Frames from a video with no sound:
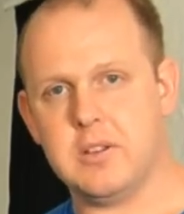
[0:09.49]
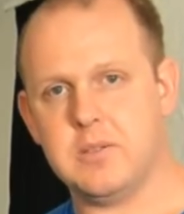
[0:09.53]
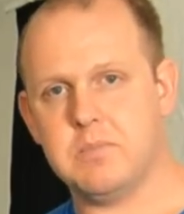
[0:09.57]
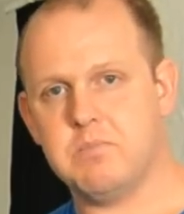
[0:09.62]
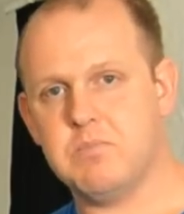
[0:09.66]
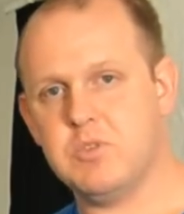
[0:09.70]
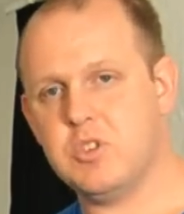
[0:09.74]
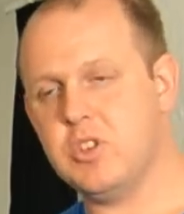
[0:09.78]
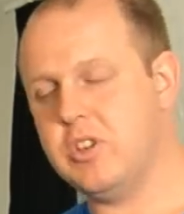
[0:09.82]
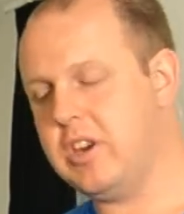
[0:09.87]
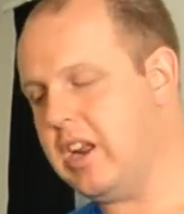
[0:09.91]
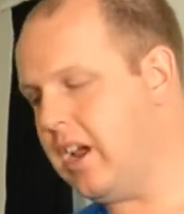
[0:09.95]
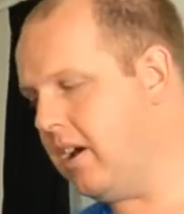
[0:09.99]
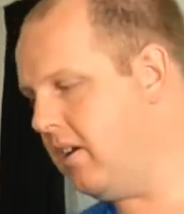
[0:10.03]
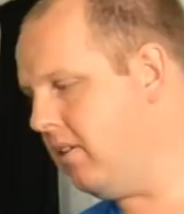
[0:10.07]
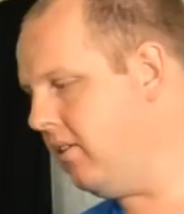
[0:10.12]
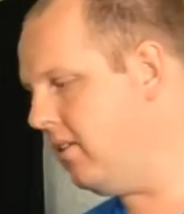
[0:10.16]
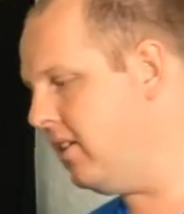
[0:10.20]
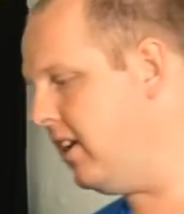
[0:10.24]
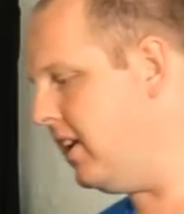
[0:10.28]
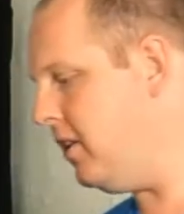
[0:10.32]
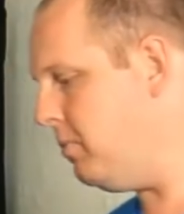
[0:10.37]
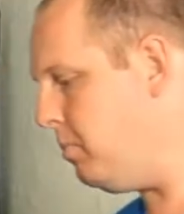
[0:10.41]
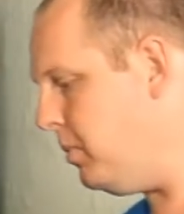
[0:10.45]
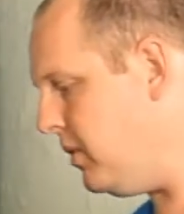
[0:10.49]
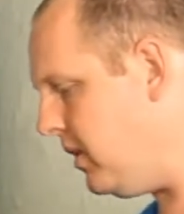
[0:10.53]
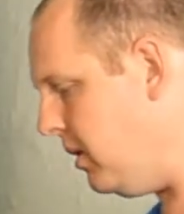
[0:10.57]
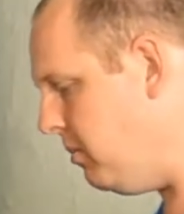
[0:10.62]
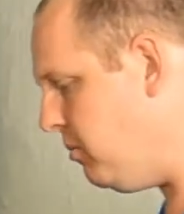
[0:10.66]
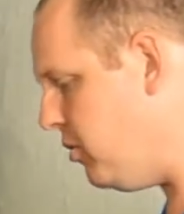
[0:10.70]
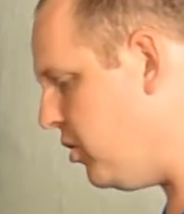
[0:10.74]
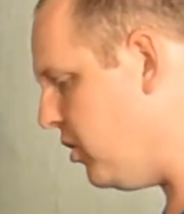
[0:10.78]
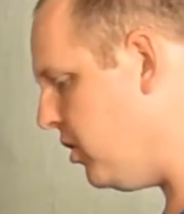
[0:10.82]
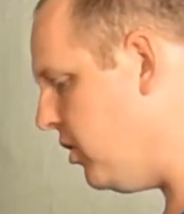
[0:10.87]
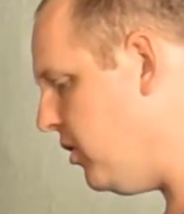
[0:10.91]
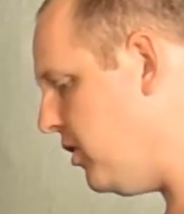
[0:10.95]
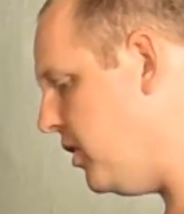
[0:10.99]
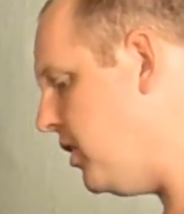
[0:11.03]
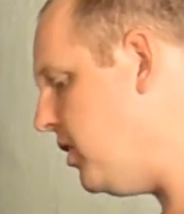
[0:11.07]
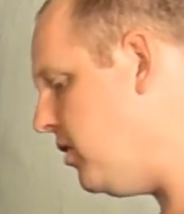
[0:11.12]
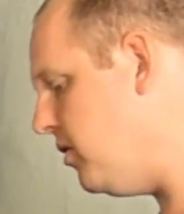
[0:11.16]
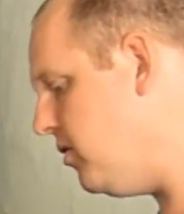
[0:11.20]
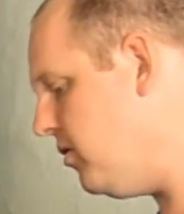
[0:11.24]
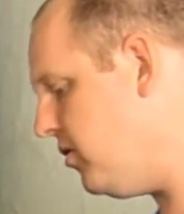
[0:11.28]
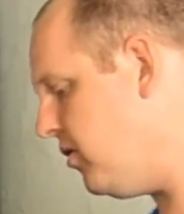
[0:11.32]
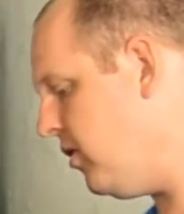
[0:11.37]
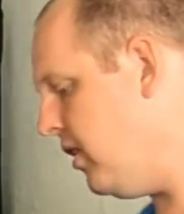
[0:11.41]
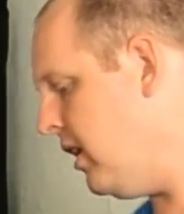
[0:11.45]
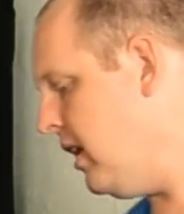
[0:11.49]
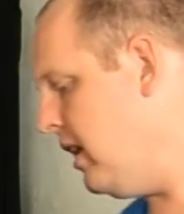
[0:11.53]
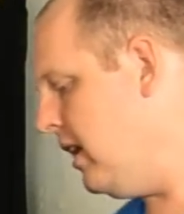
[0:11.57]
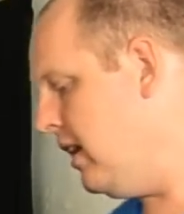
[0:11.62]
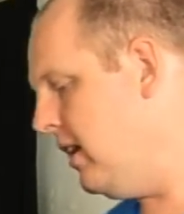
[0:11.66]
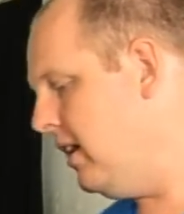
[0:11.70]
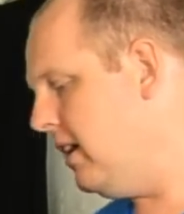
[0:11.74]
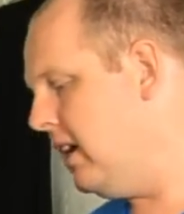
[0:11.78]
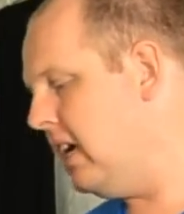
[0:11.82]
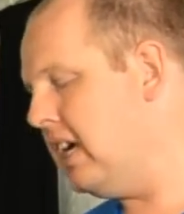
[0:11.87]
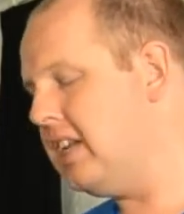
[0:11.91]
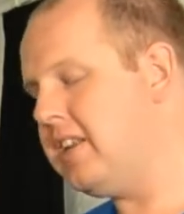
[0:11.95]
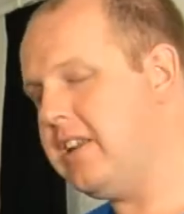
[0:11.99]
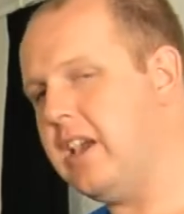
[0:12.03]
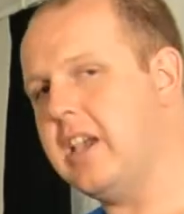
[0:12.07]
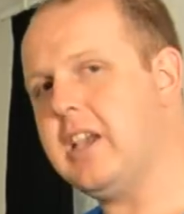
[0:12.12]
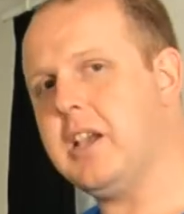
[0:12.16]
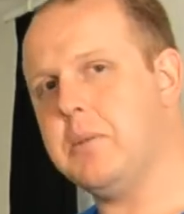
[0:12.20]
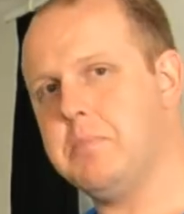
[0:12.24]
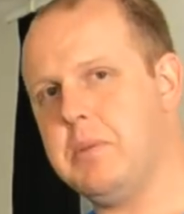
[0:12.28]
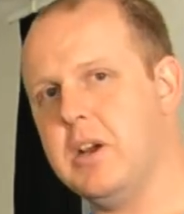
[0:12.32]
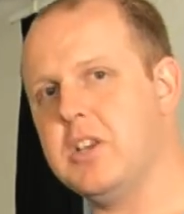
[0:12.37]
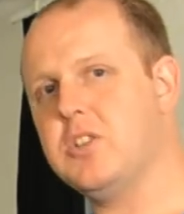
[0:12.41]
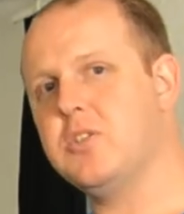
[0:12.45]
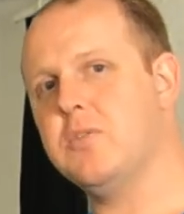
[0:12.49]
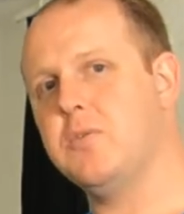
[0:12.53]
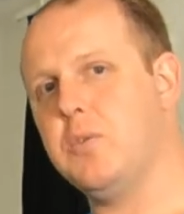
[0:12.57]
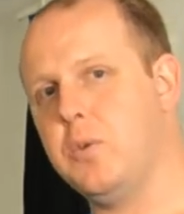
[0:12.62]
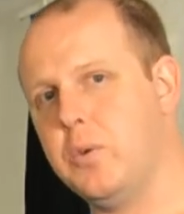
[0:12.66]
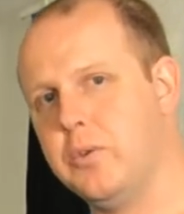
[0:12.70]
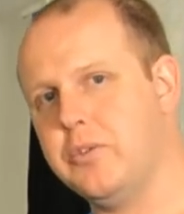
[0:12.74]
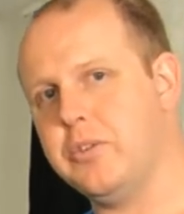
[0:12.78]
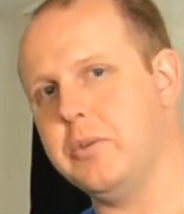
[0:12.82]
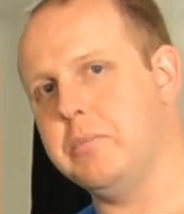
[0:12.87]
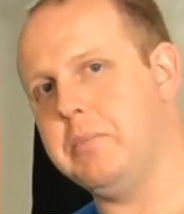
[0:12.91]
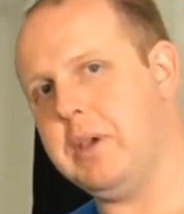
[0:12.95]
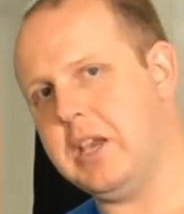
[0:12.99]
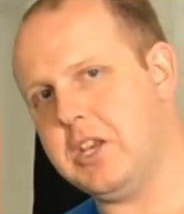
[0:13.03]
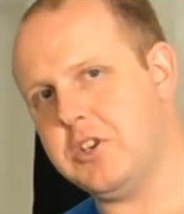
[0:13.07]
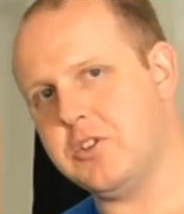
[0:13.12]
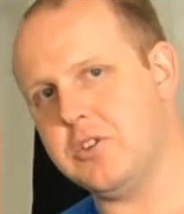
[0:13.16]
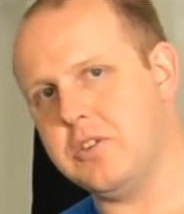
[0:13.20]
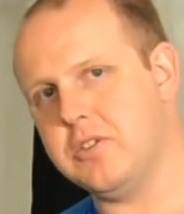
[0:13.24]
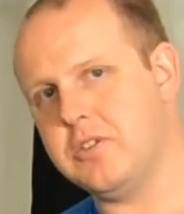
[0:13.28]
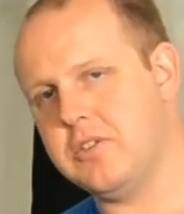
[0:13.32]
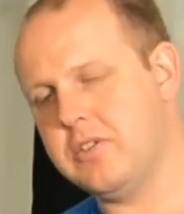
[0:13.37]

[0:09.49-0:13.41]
So now let's put them to good use and take a bunch of awesome pictures.